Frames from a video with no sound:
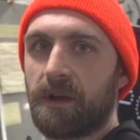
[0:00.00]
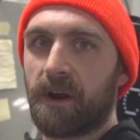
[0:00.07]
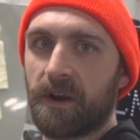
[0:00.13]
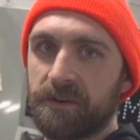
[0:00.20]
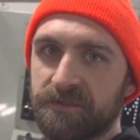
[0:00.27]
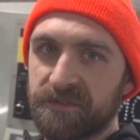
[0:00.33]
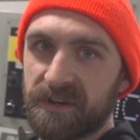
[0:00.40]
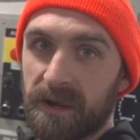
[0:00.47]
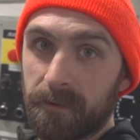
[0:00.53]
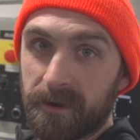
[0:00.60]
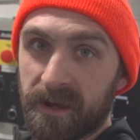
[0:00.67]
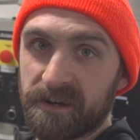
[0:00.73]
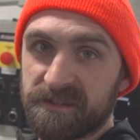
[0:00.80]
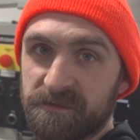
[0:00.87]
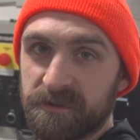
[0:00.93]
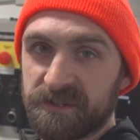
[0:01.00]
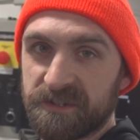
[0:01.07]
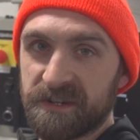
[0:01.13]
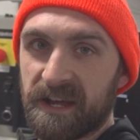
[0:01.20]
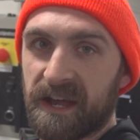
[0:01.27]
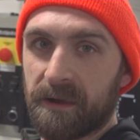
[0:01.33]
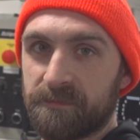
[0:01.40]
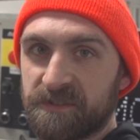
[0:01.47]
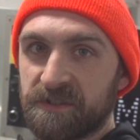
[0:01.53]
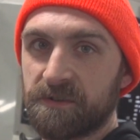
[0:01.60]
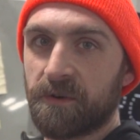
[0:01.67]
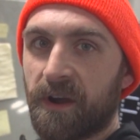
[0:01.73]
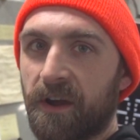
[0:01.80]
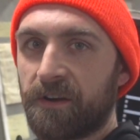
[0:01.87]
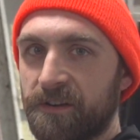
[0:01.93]
Alright, so now we got to switch to op
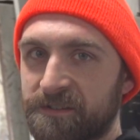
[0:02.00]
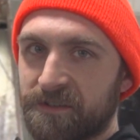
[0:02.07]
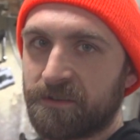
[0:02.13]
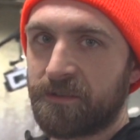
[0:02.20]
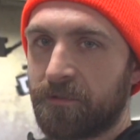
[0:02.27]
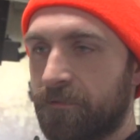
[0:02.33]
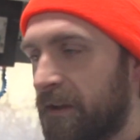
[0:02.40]
two. I already turned the